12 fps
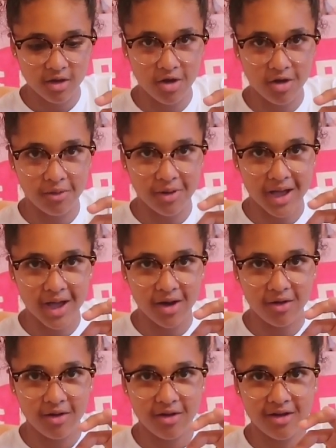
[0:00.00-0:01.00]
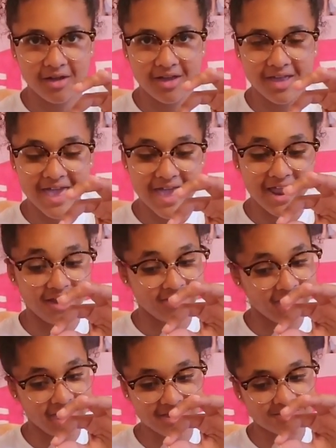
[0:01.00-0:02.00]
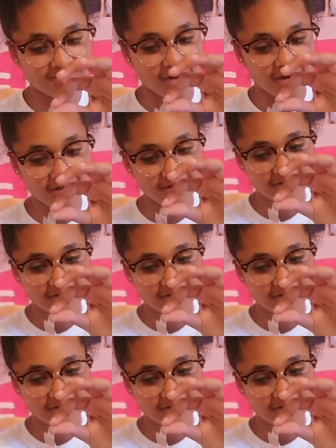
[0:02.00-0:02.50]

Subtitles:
Oh wow. Another ASMR.